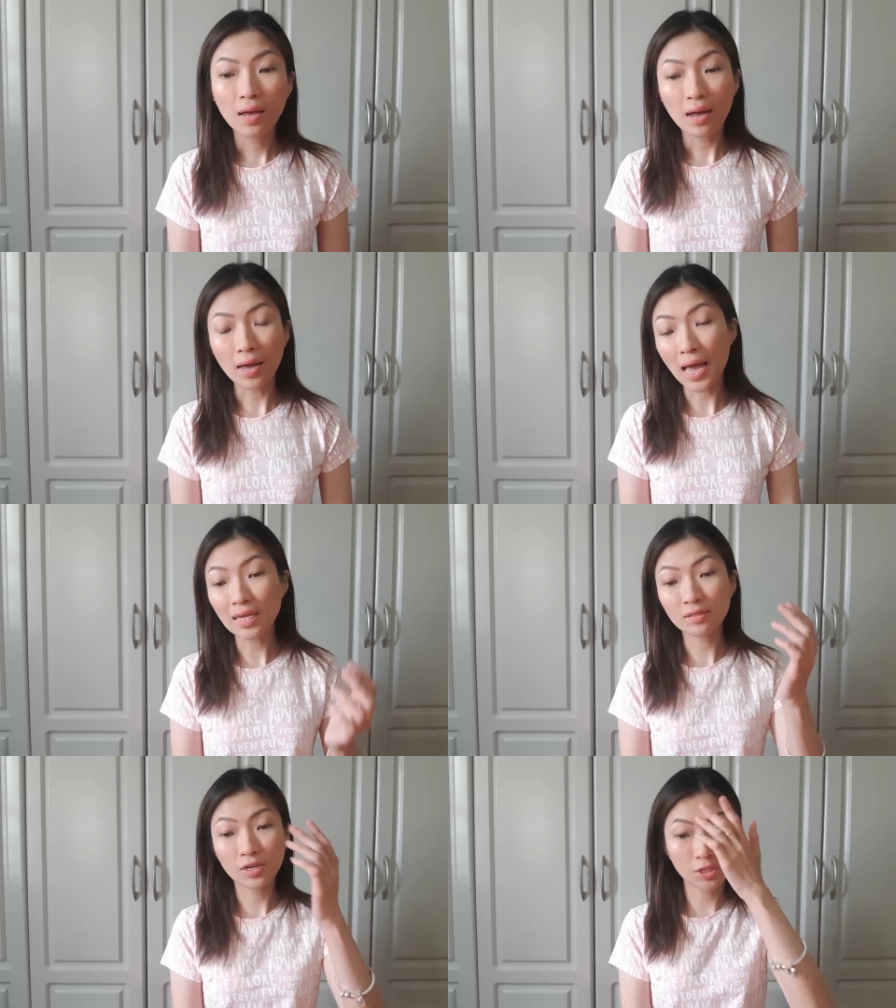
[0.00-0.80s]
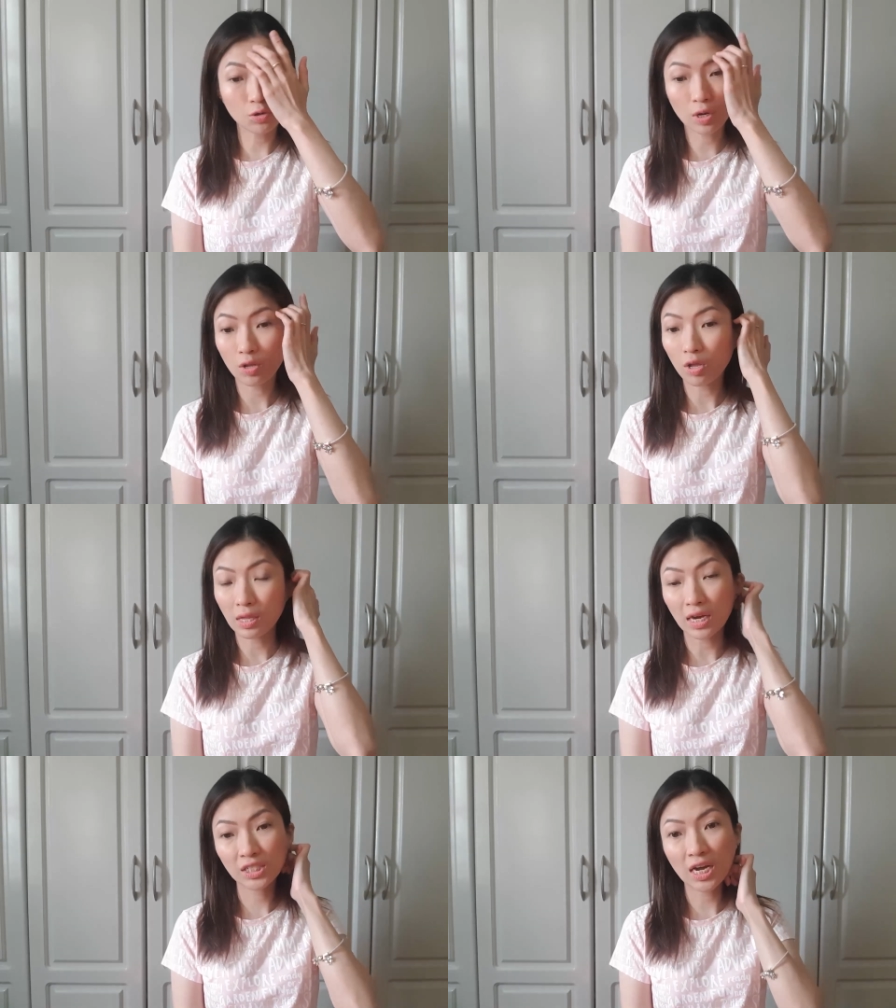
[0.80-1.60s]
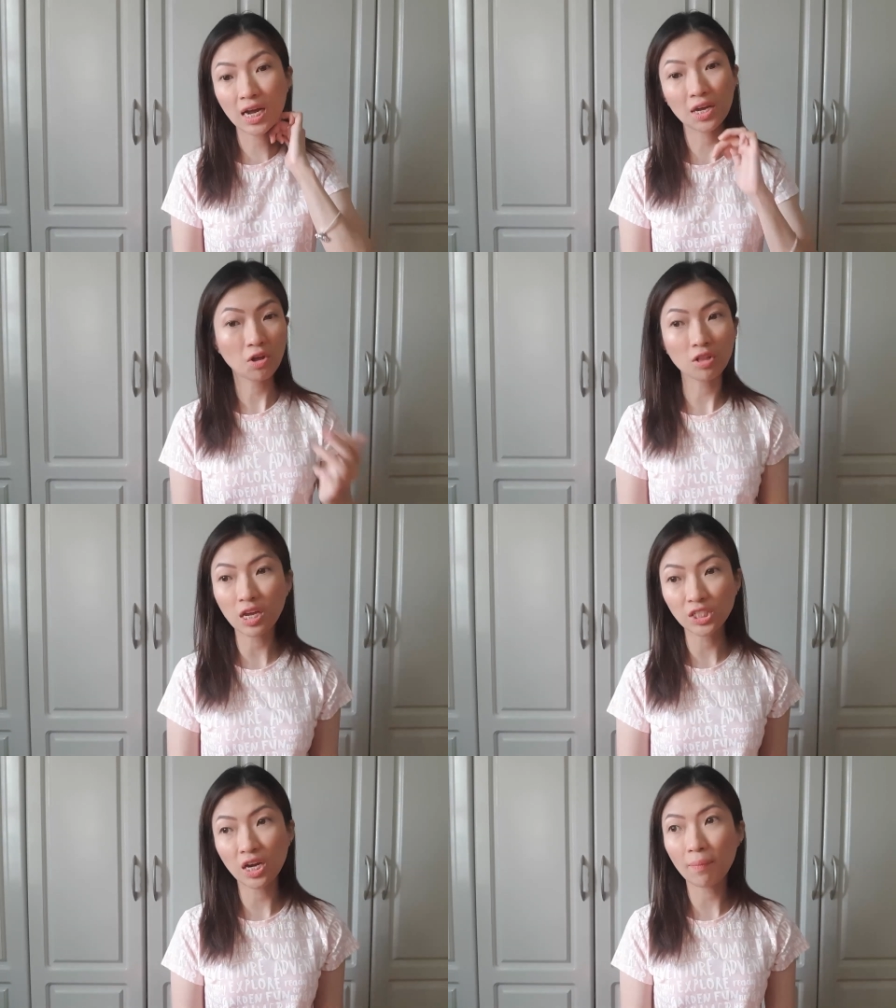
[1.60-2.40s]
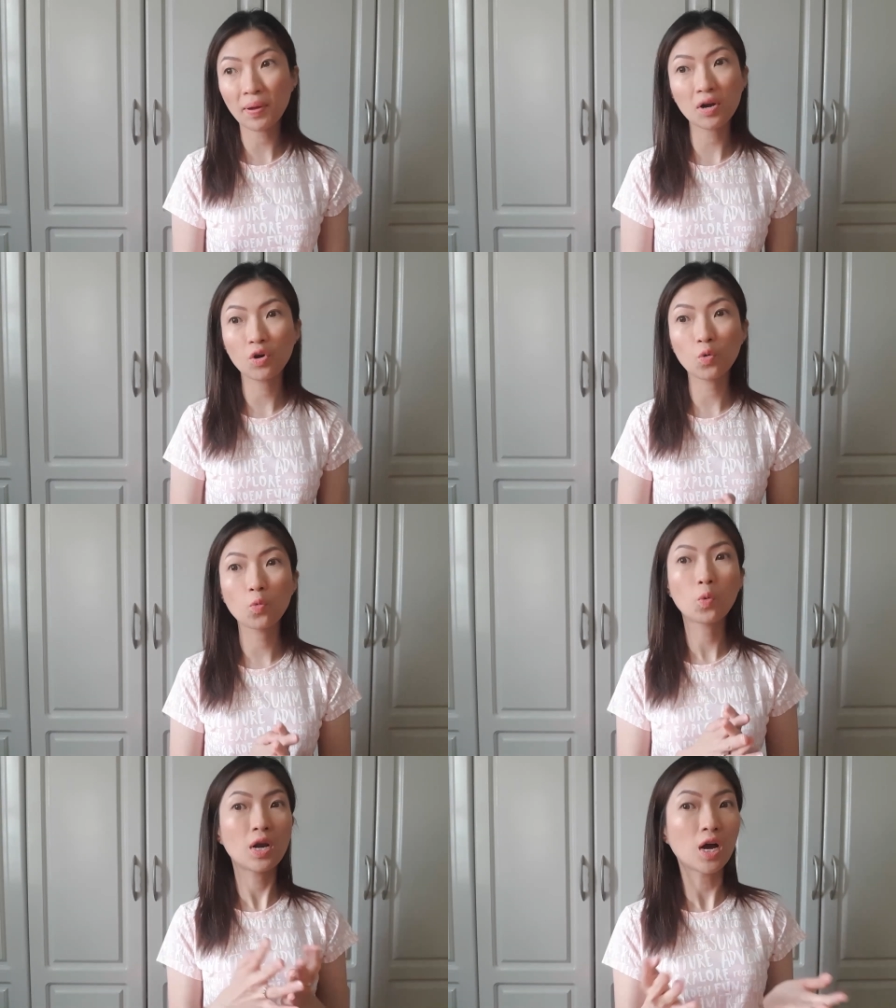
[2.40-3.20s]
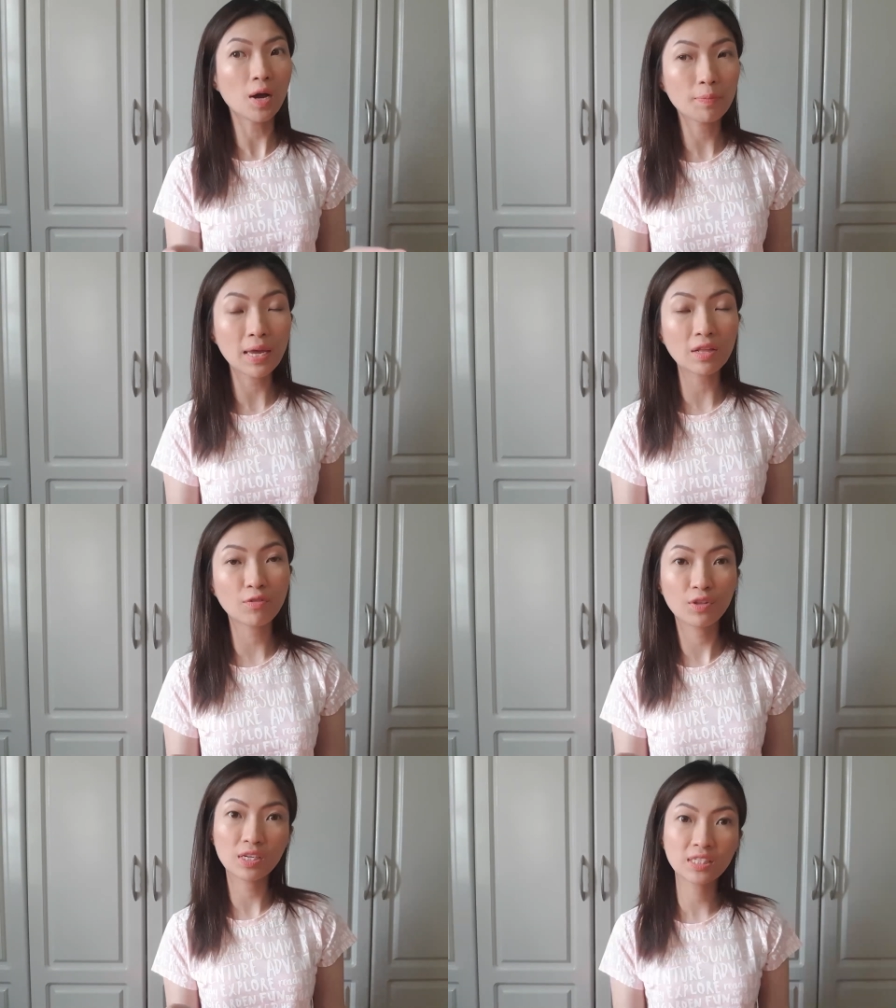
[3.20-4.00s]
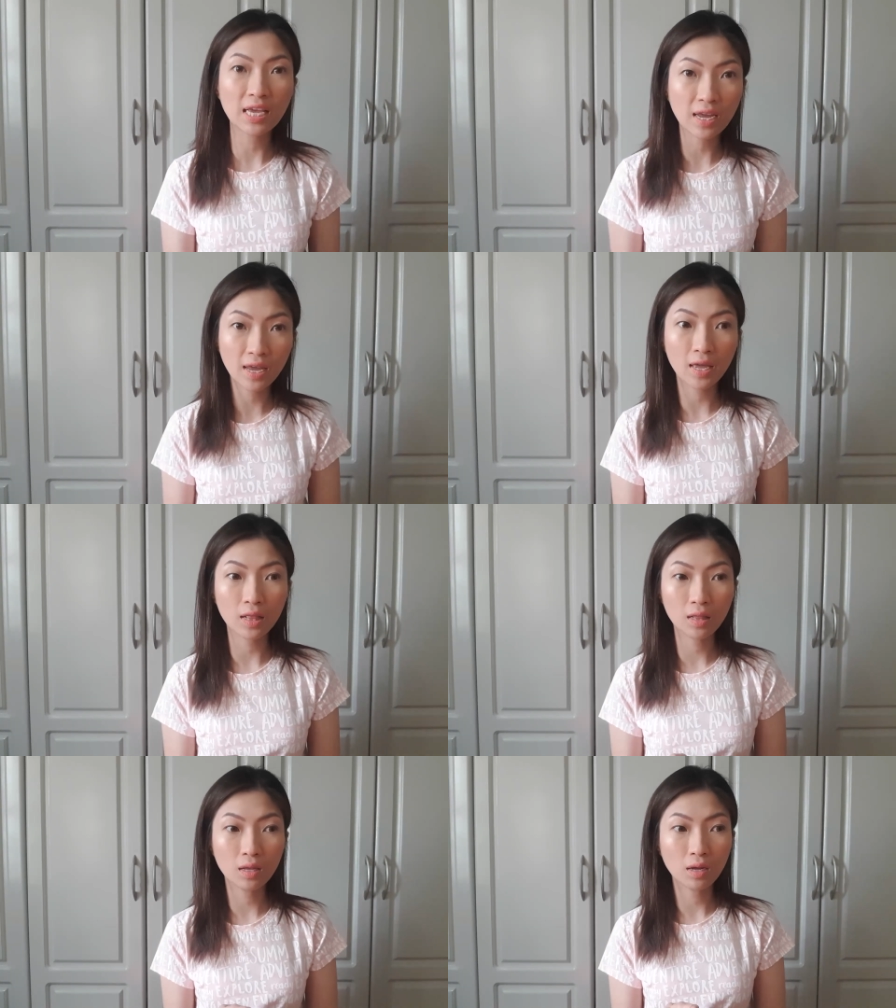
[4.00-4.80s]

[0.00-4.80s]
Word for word: I asked Chris kung kinontak siya, pero walang update for the second